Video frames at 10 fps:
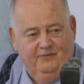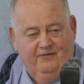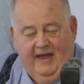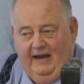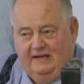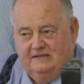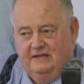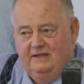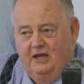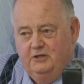of facts
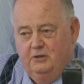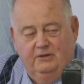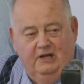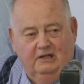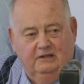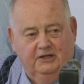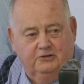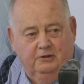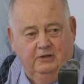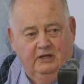and they do it in
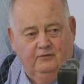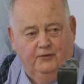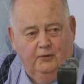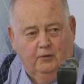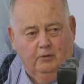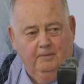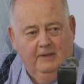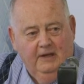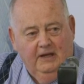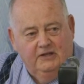electronic form,
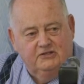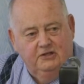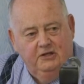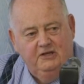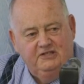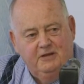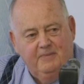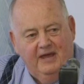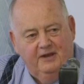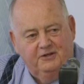it's an easy
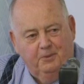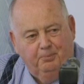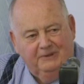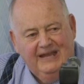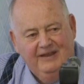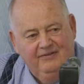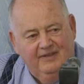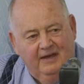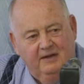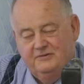matter to blend
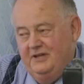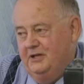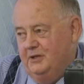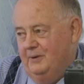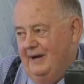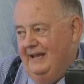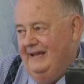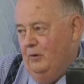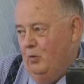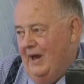those into
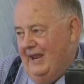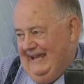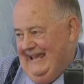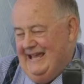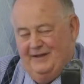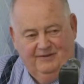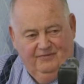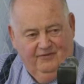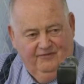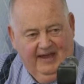one account of
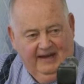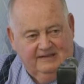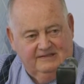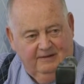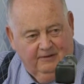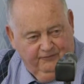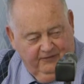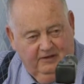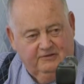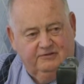the facts so it
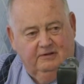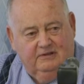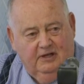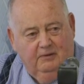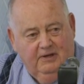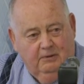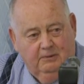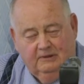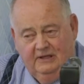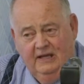flows so
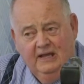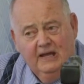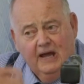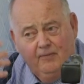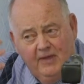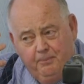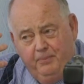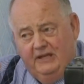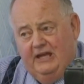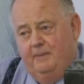coherently, and that
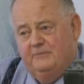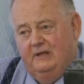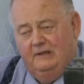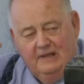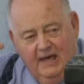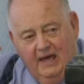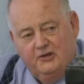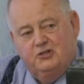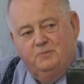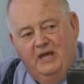becomes a
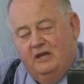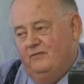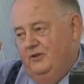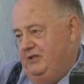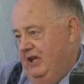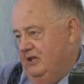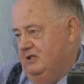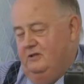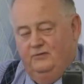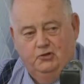large amount of the
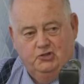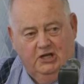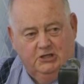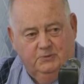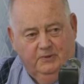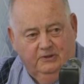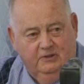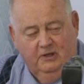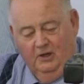text of the judgment.